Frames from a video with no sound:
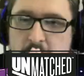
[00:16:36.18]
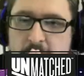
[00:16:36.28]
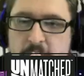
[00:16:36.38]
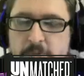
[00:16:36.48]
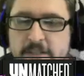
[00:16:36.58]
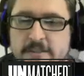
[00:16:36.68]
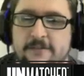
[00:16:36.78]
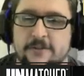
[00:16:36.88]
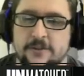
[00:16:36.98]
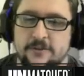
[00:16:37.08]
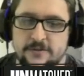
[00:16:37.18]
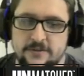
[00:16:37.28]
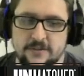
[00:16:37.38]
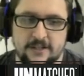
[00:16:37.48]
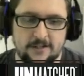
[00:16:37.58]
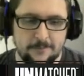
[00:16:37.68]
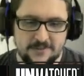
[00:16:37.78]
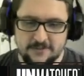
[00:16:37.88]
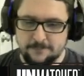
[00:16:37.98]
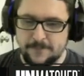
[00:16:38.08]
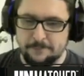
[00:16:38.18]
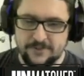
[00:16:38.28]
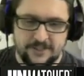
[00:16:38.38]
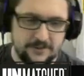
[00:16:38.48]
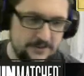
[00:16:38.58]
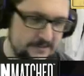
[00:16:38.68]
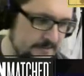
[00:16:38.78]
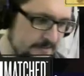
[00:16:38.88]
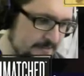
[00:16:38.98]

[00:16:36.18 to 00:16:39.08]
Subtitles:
I have to watch out for those helmets of Mambrino.